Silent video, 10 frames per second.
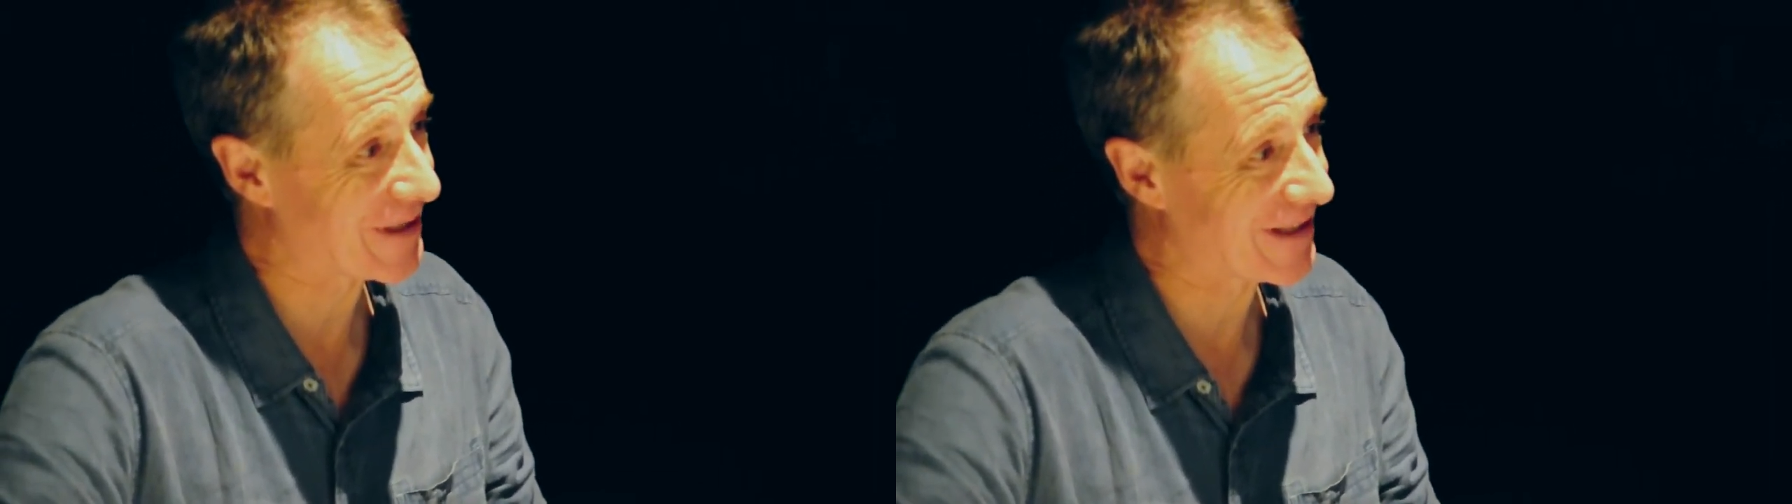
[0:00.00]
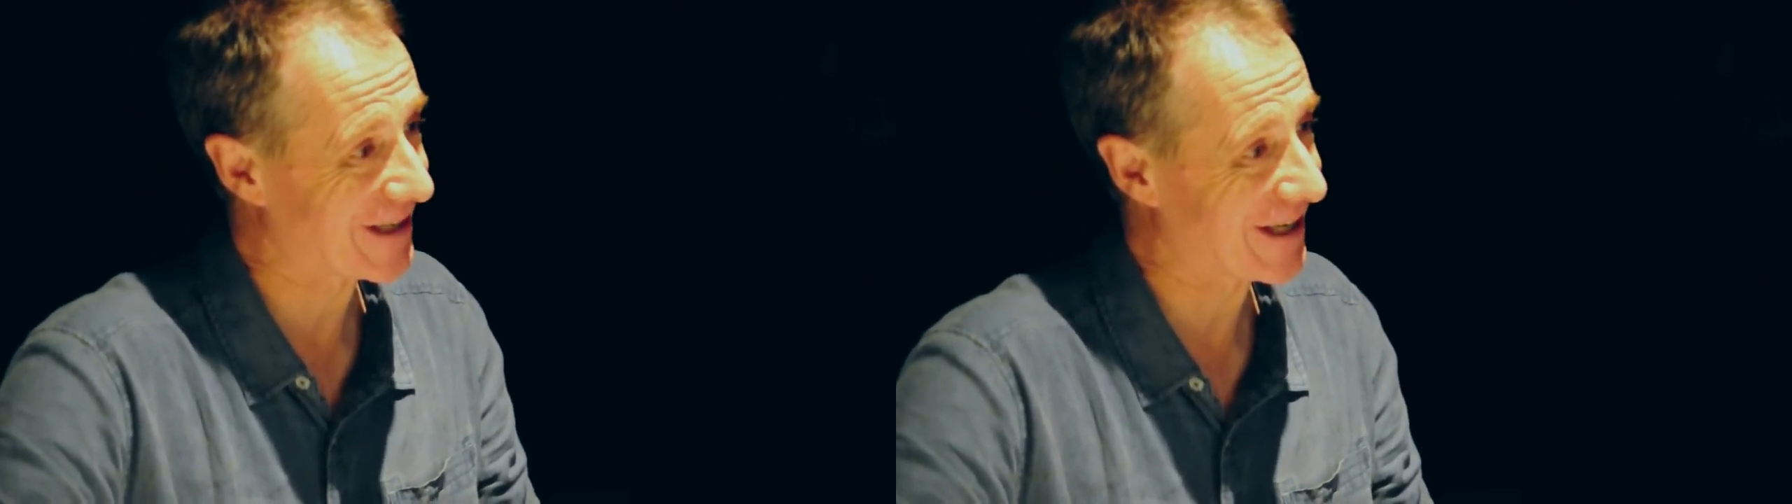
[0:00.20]

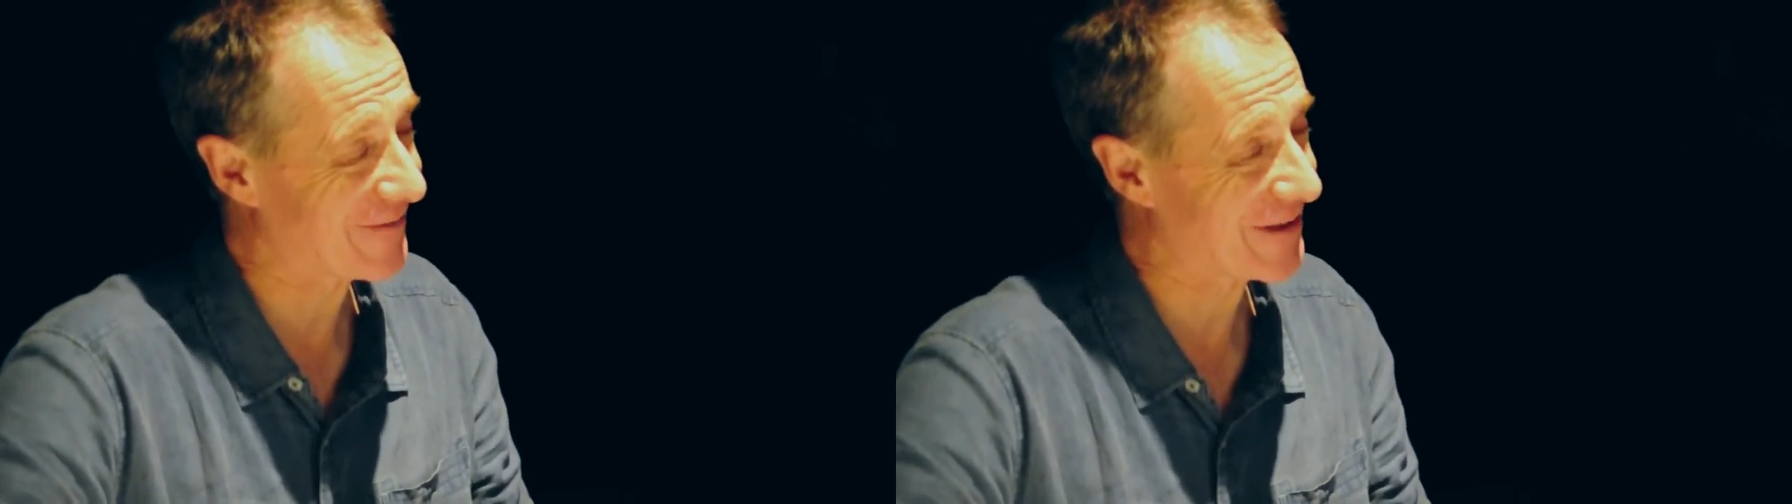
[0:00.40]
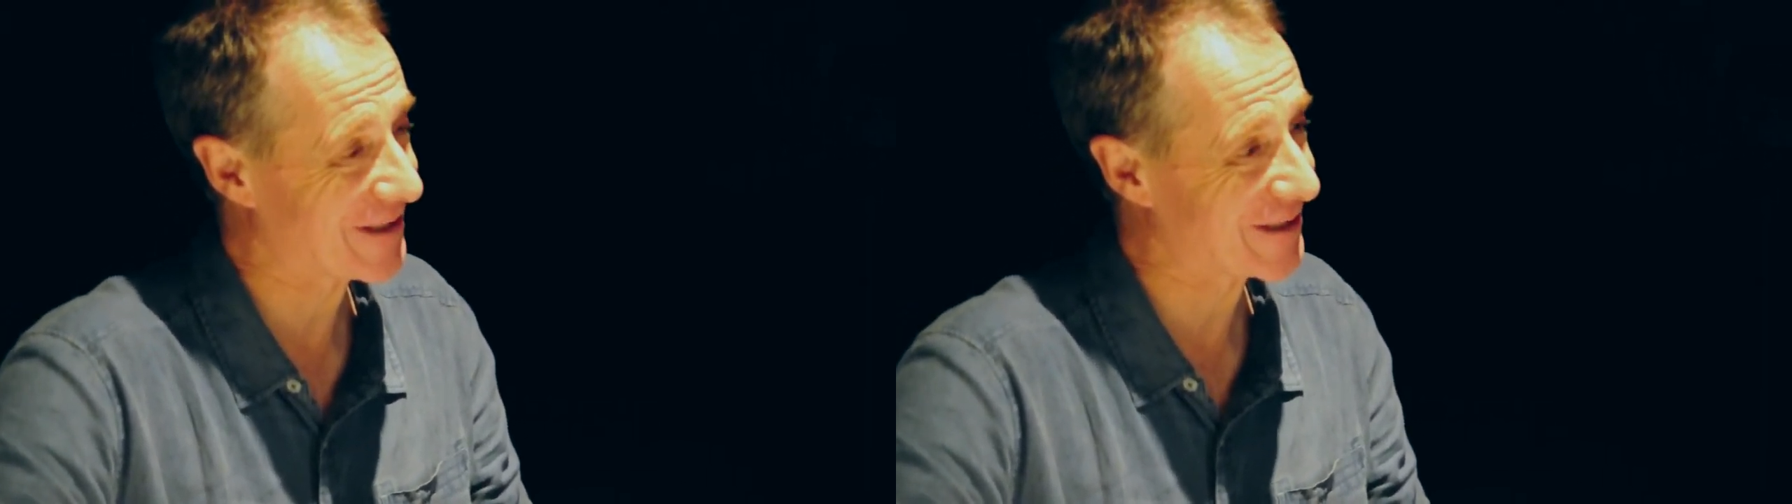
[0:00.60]
rather than
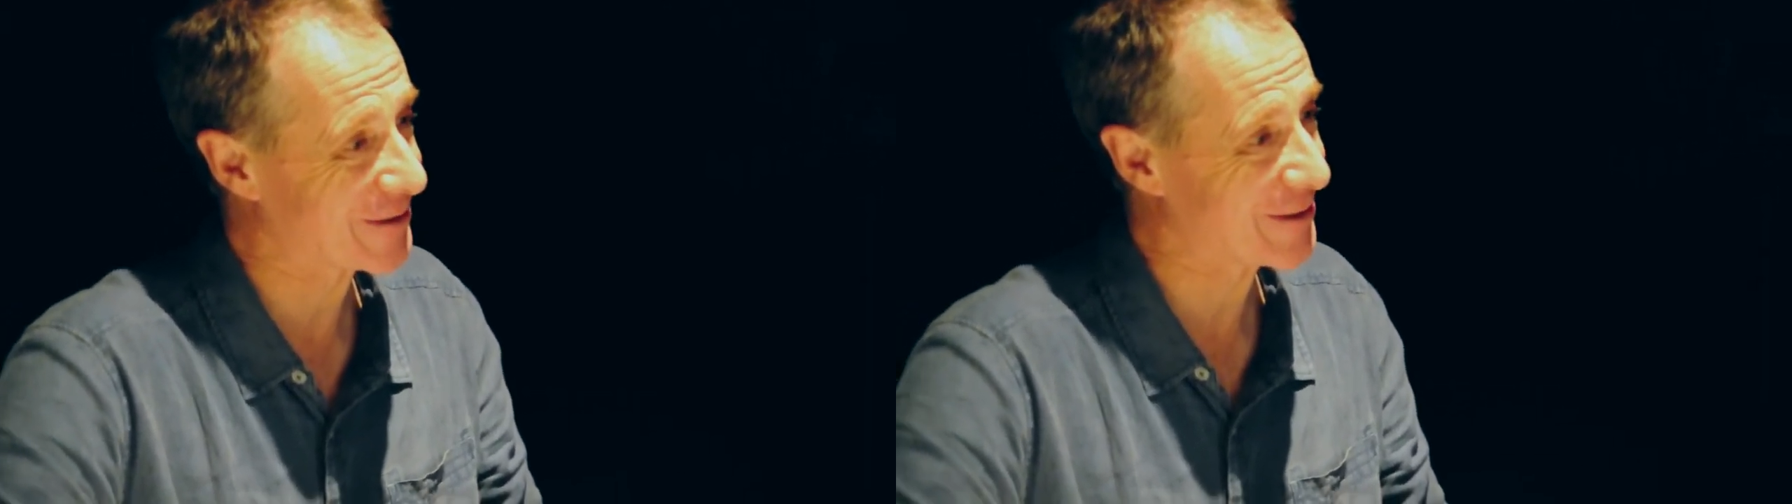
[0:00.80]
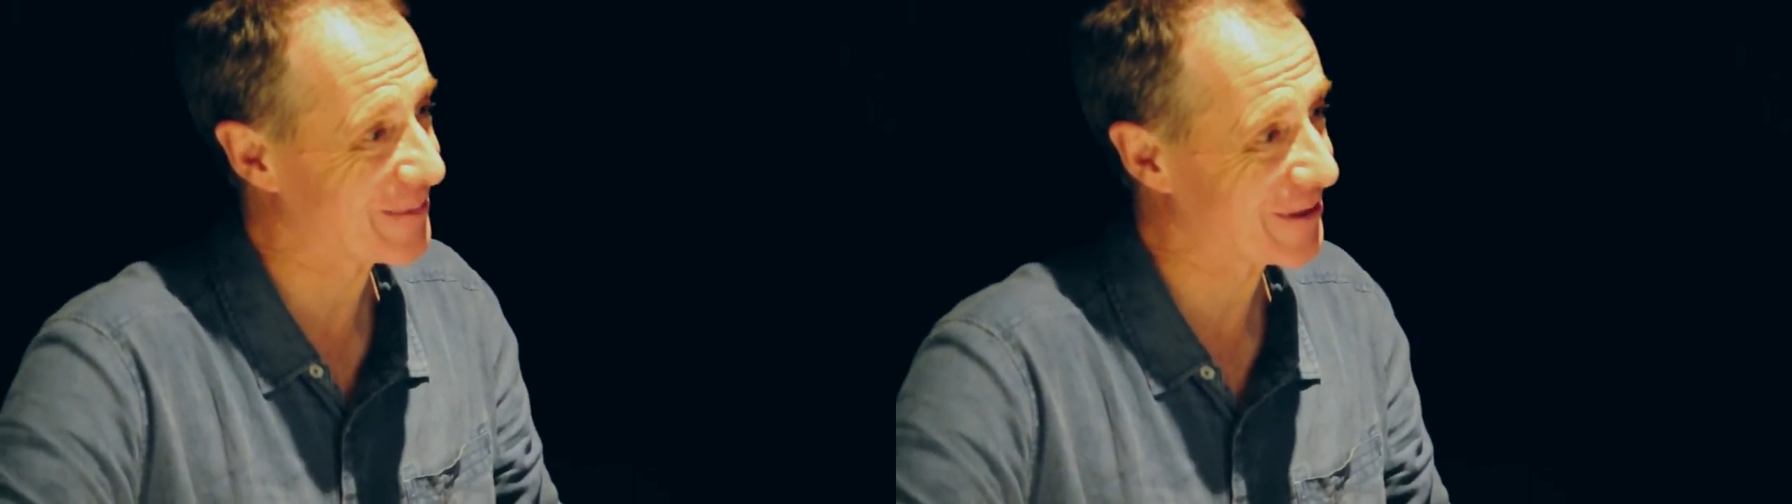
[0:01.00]
having the
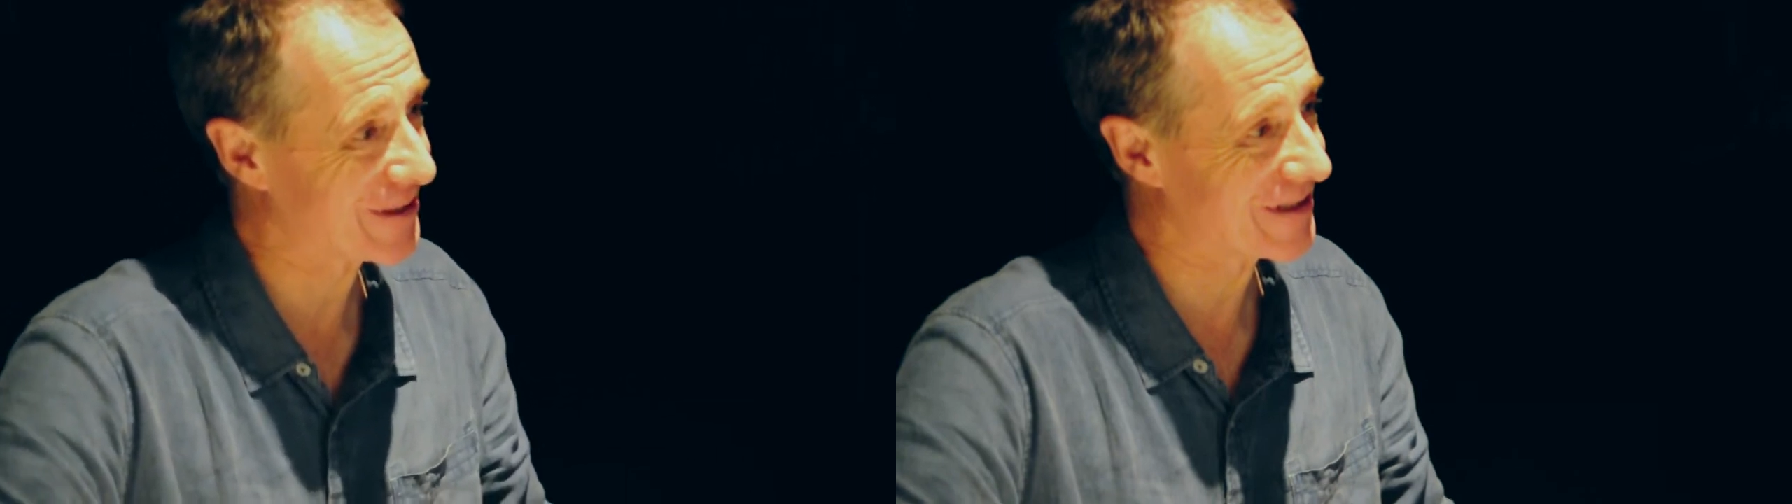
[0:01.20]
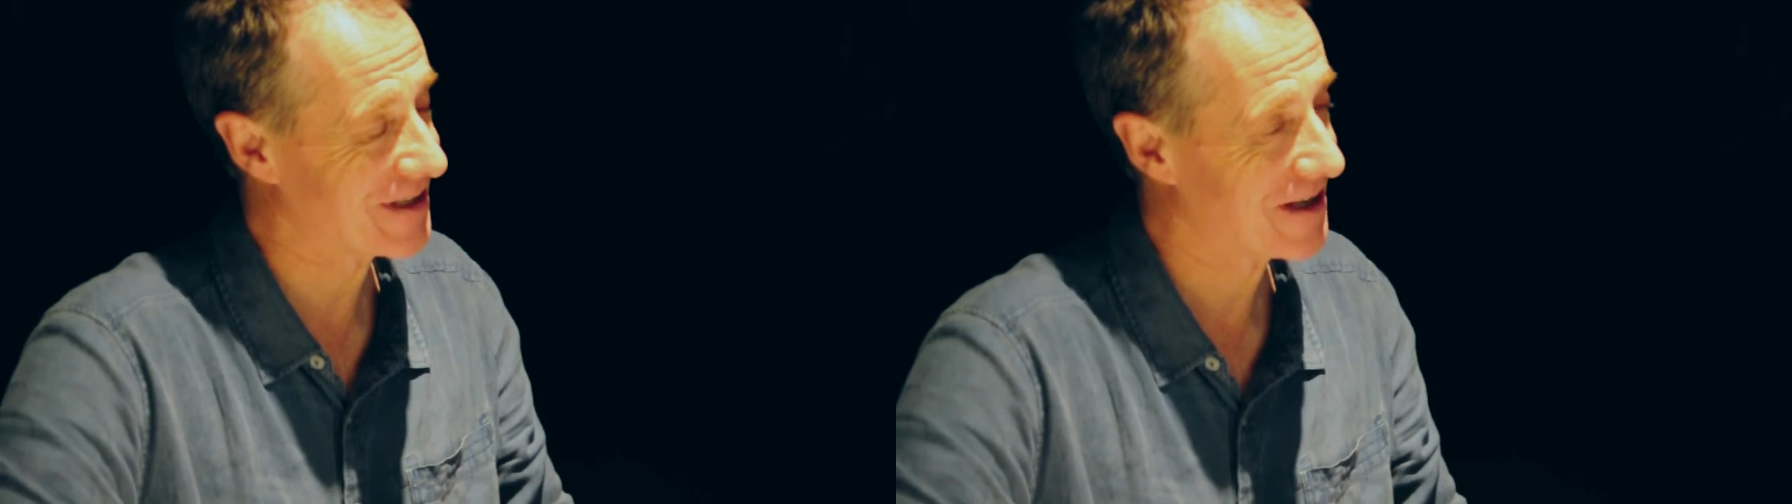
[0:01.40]

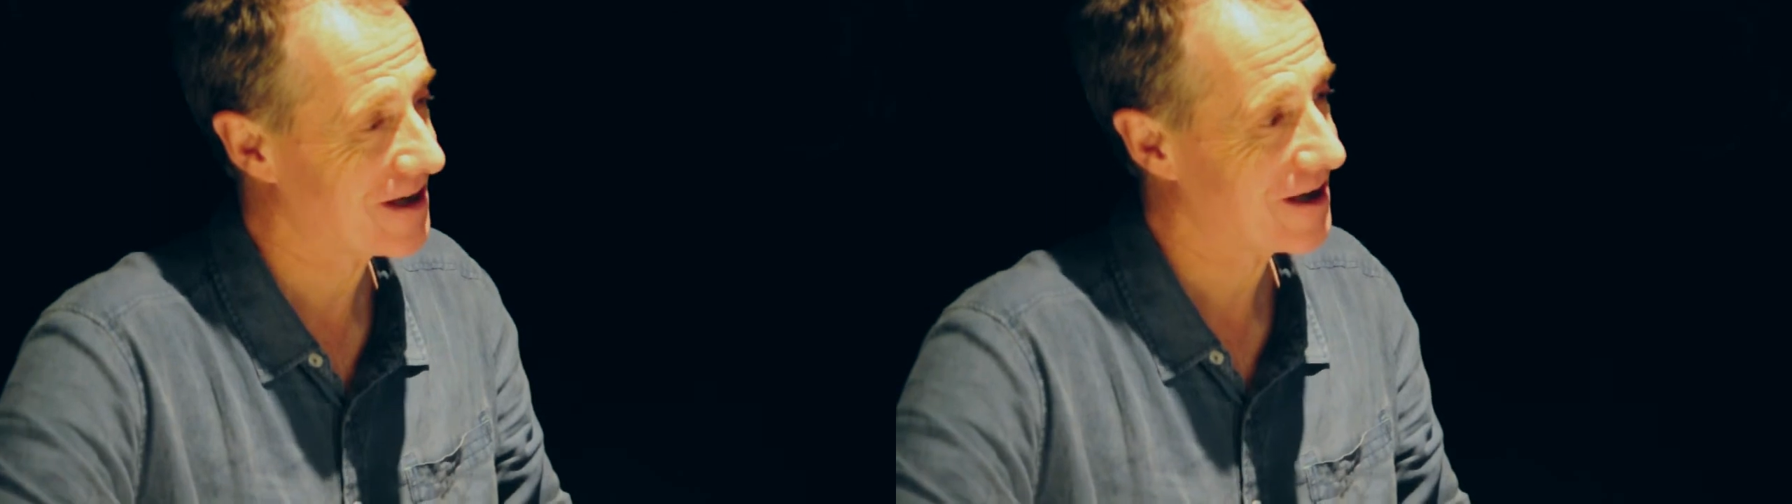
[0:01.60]
scriptures